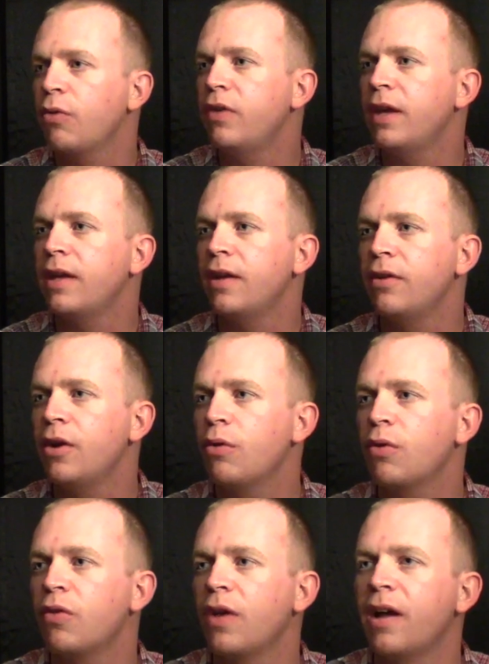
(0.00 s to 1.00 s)
taking
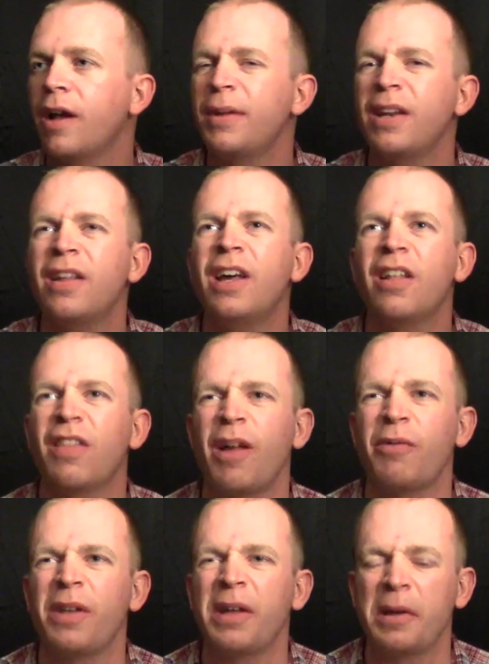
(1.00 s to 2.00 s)
notes on. I mean, it's not
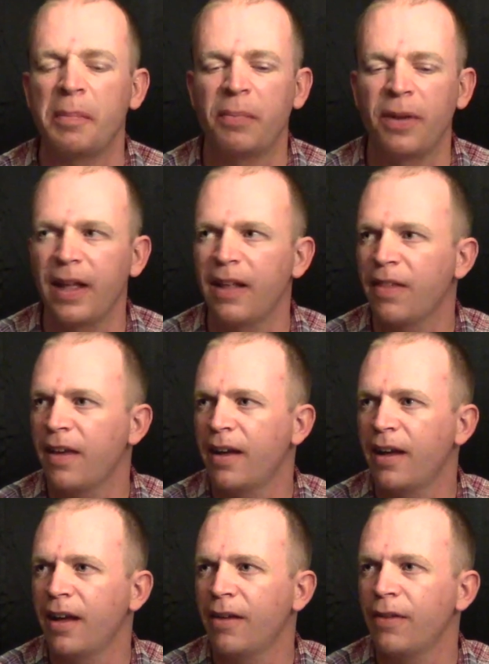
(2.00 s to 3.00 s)
really complaints I
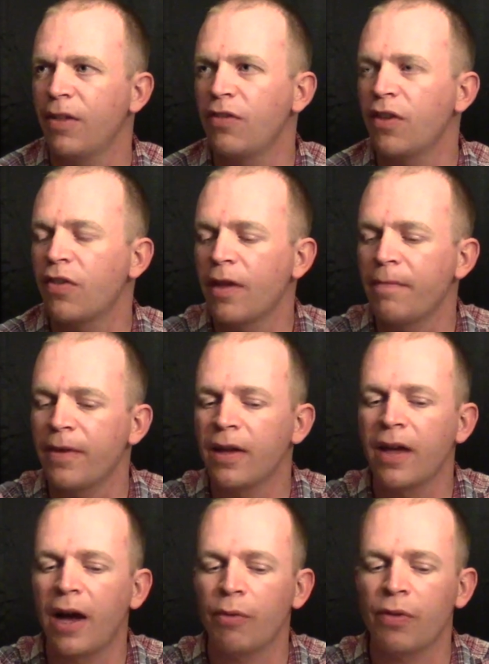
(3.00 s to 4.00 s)
have. It's just something
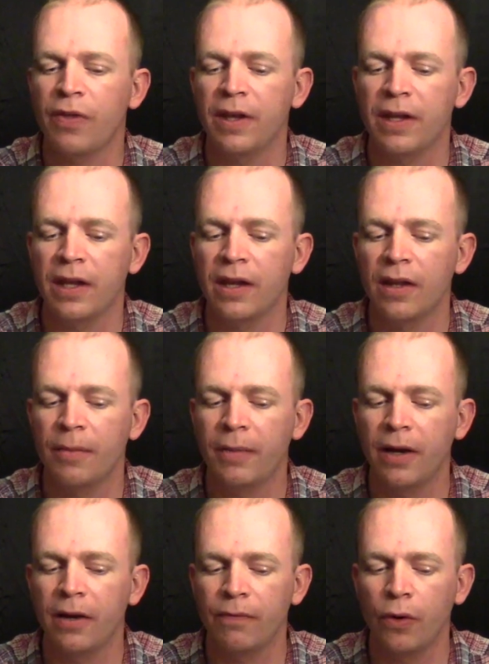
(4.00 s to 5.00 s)
I was thinking in the
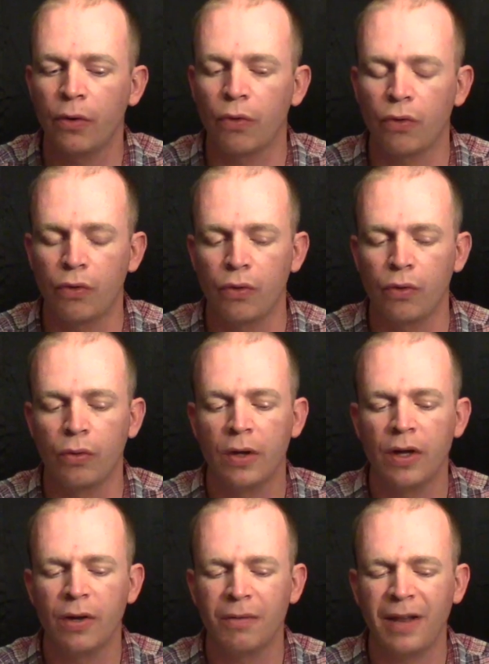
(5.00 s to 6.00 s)
mind of those who,
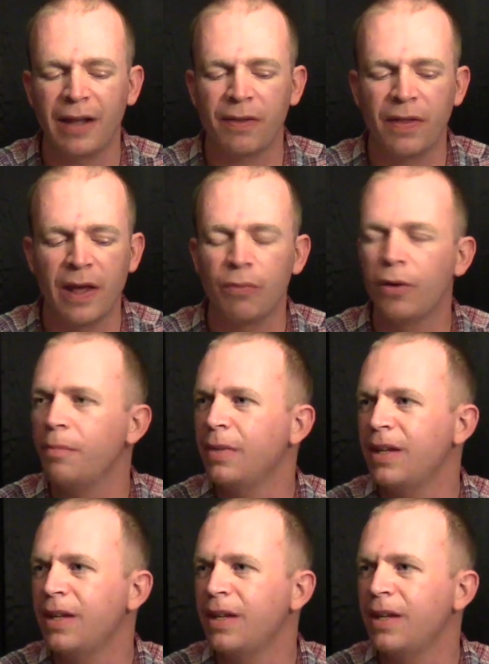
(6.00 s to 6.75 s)
like, say, wouldn't be